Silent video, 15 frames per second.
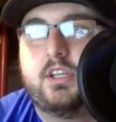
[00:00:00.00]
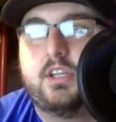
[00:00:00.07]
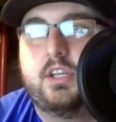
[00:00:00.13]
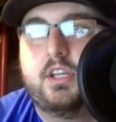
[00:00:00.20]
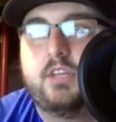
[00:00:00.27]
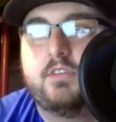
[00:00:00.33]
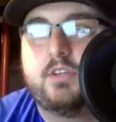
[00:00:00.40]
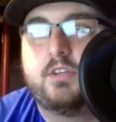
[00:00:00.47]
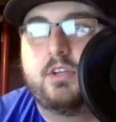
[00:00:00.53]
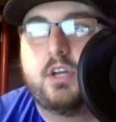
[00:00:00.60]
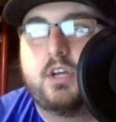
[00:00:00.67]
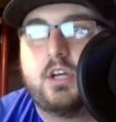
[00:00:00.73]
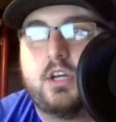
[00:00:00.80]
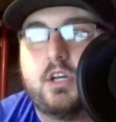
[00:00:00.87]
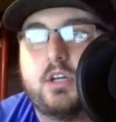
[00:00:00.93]

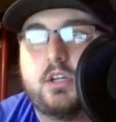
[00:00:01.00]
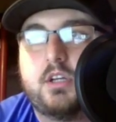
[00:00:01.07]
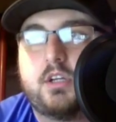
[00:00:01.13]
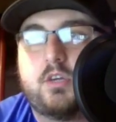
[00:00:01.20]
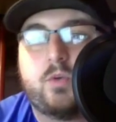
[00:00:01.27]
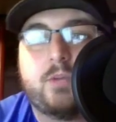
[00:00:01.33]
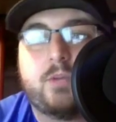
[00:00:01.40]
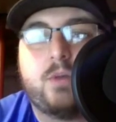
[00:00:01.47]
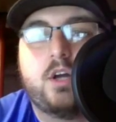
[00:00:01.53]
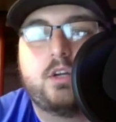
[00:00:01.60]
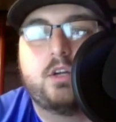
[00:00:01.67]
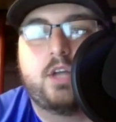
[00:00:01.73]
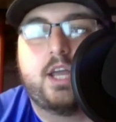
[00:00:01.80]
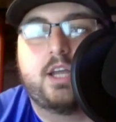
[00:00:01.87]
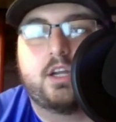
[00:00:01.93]
Kareem
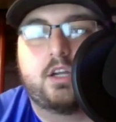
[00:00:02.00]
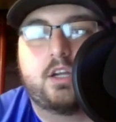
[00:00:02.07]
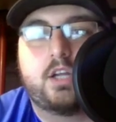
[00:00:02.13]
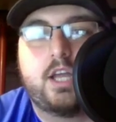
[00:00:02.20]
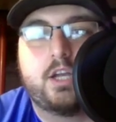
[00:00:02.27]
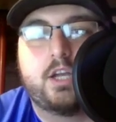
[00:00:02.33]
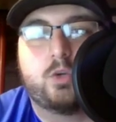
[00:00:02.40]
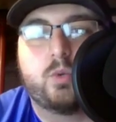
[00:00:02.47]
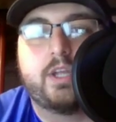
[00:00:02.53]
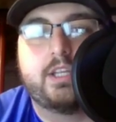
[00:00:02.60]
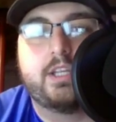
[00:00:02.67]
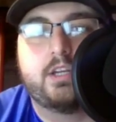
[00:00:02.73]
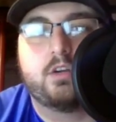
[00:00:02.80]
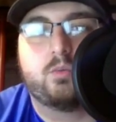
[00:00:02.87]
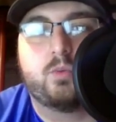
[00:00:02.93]
Hunt had a great
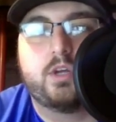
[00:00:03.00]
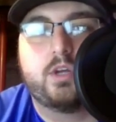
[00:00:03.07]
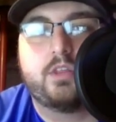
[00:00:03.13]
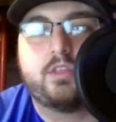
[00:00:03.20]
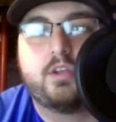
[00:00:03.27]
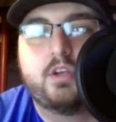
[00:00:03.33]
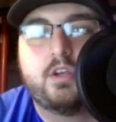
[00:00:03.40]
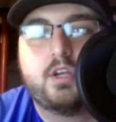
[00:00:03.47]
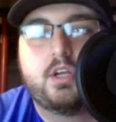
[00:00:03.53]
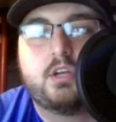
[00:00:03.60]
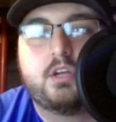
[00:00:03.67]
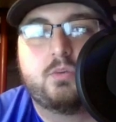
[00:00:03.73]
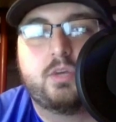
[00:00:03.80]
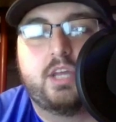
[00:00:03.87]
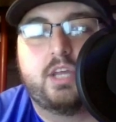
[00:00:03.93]
year with
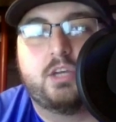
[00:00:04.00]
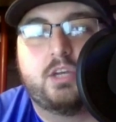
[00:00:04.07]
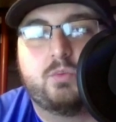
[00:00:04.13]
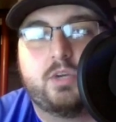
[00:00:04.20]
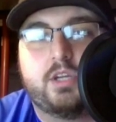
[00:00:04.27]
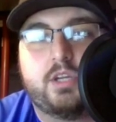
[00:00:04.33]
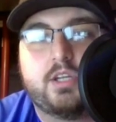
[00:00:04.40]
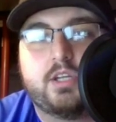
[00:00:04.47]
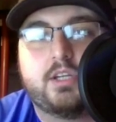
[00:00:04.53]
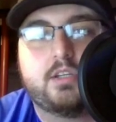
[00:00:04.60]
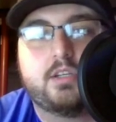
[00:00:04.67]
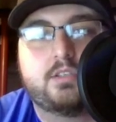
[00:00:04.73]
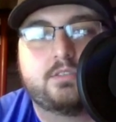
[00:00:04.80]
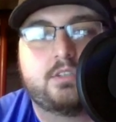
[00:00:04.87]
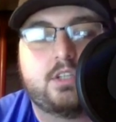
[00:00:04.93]
Andy Reid, and
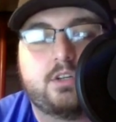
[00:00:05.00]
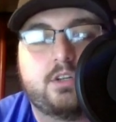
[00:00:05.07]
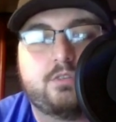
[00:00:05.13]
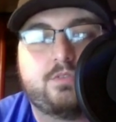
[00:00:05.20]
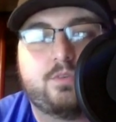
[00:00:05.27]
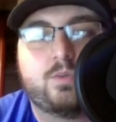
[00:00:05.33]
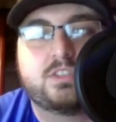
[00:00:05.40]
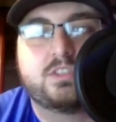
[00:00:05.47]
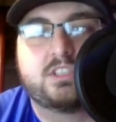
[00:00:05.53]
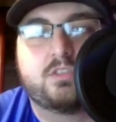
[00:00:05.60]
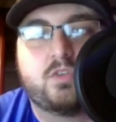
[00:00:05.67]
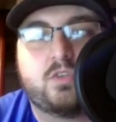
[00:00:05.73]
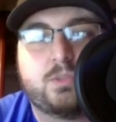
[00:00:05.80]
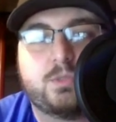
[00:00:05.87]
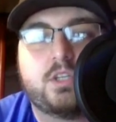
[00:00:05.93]
if it wasn't
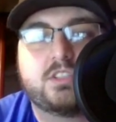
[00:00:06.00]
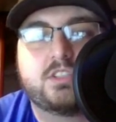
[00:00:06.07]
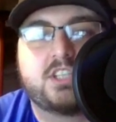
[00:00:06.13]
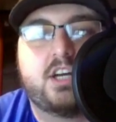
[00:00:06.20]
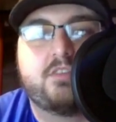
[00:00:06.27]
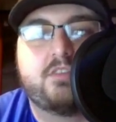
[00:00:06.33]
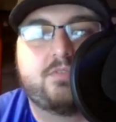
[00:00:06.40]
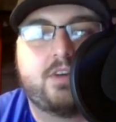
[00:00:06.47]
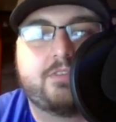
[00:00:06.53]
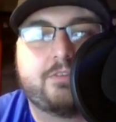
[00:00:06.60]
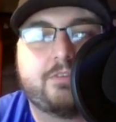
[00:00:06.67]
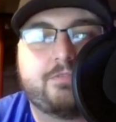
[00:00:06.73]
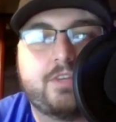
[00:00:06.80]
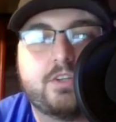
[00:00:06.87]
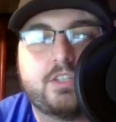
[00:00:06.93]
Kareem Hunt's off the
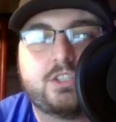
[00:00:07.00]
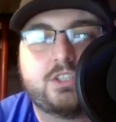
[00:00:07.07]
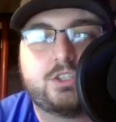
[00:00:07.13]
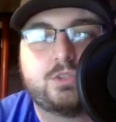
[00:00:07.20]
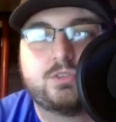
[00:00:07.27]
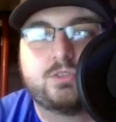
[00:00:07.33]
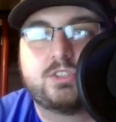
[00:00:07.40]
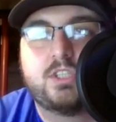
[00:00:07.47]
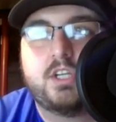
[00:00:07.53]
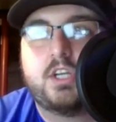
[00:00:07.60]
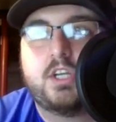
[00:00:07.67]
field issues,